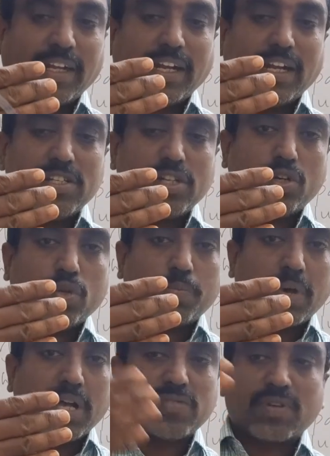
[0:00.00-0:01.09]
energy to
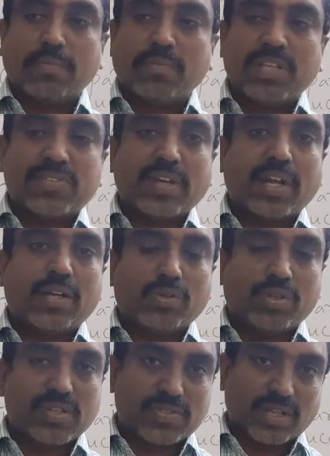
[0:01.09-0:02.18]
pass from this side to
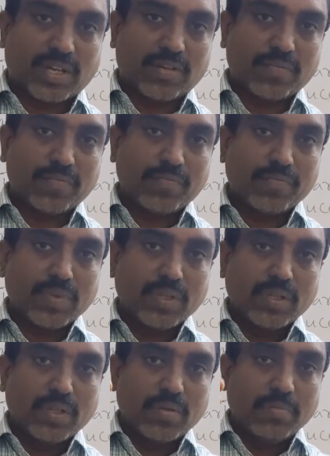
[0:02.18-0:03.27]
this side.
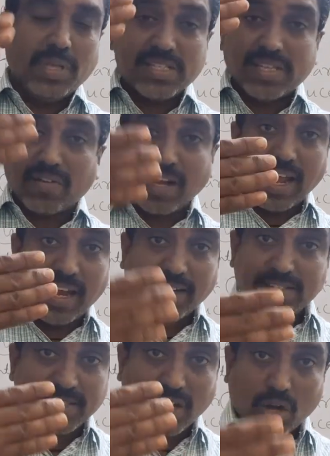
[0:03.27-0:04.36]
Means our hand
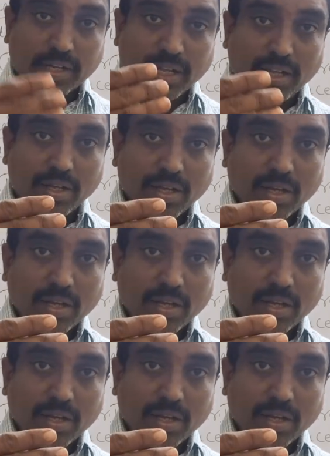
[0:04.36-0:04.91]
is not a